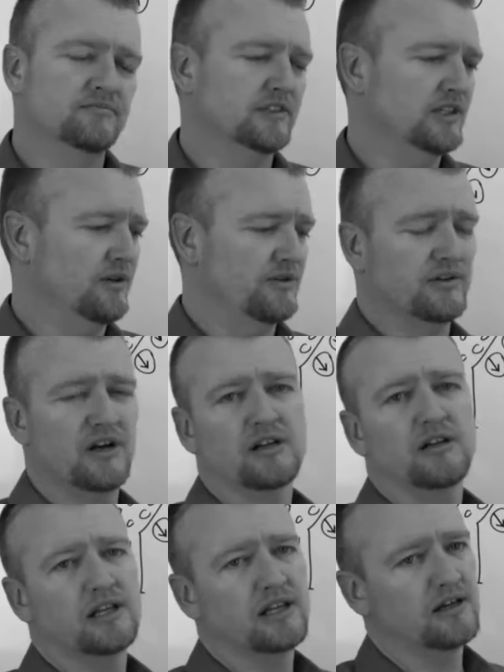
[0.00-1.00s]
You know, they're not
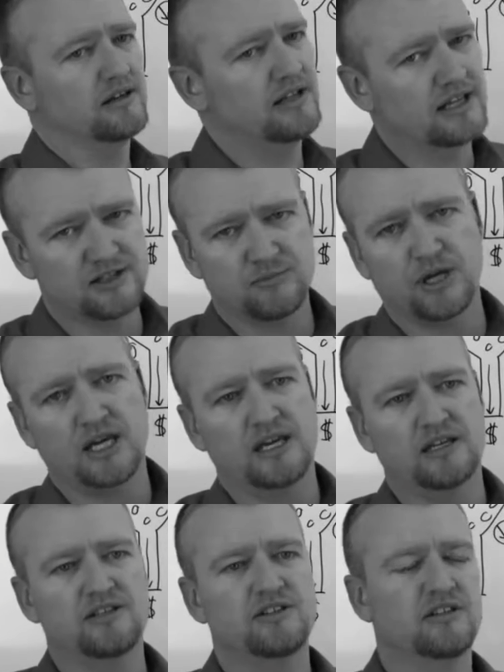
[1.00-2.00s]
clicking on the next
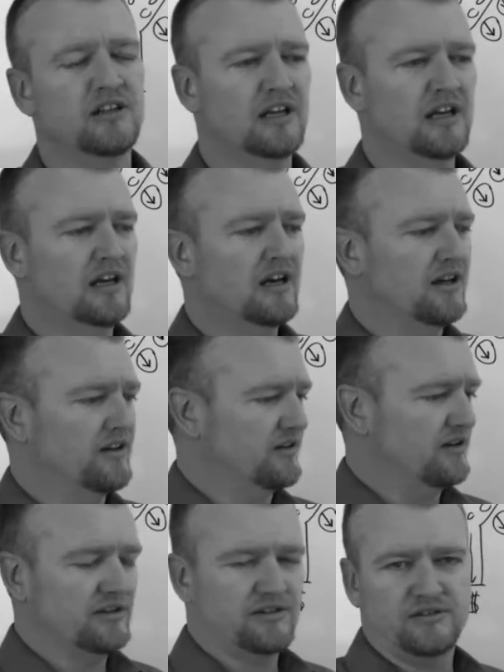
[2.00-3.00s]
page. They're
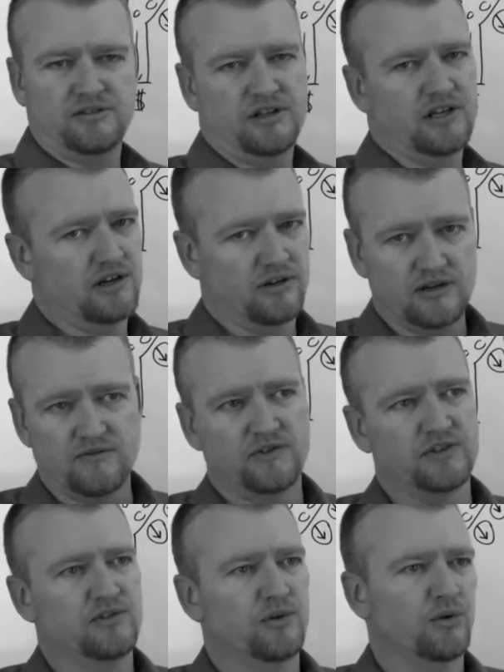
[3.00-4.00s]
not searching your
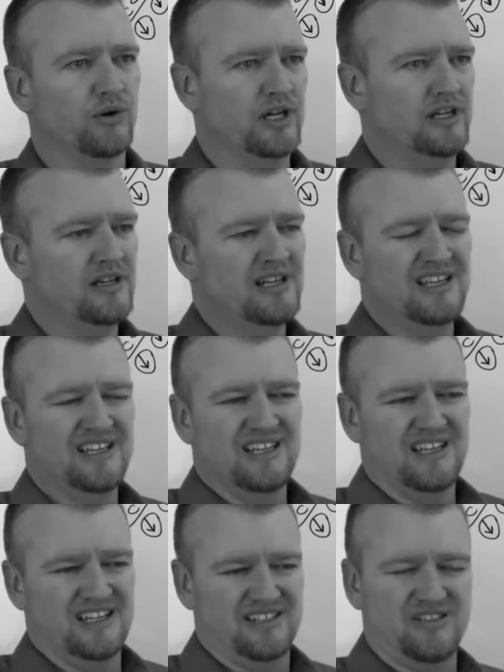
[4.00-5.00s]
inventory.
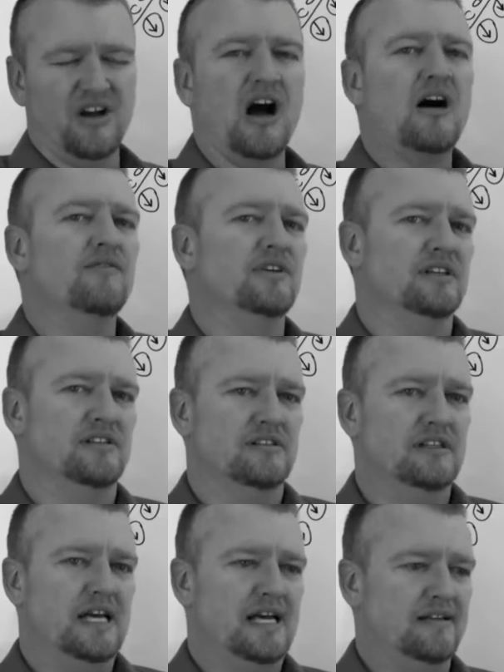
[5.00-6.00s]
It's obvious
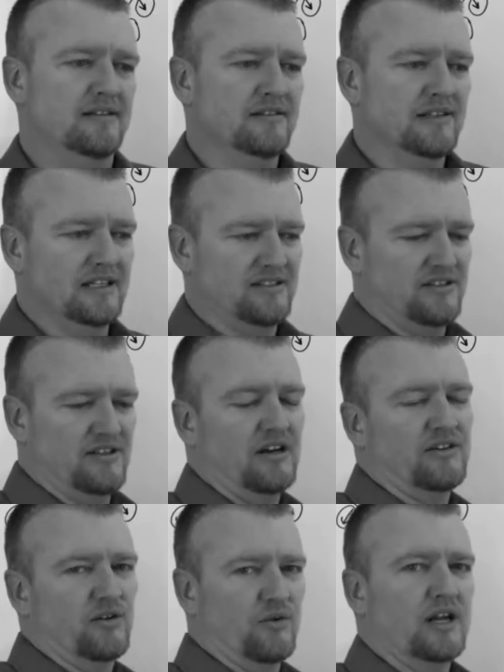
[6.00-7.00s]
that it's not
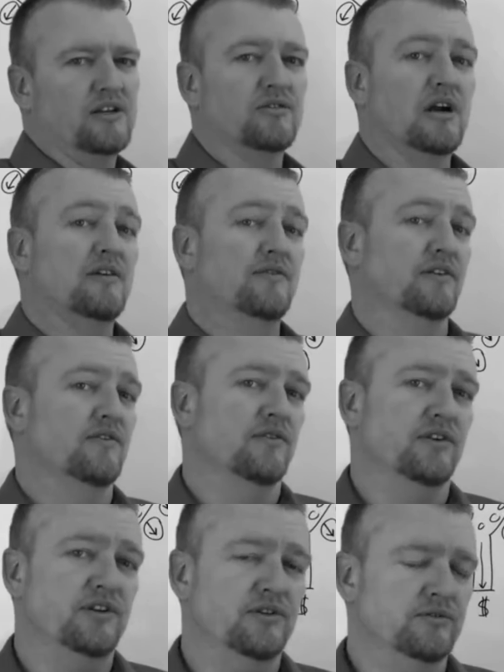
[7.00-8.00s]
the right traffic for
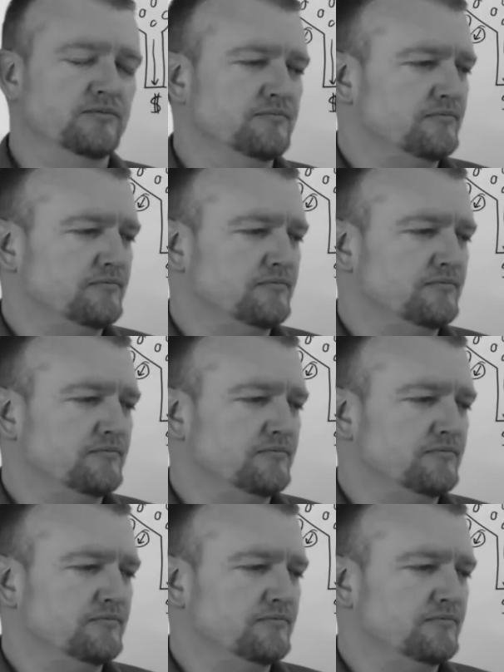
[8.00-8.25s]
you.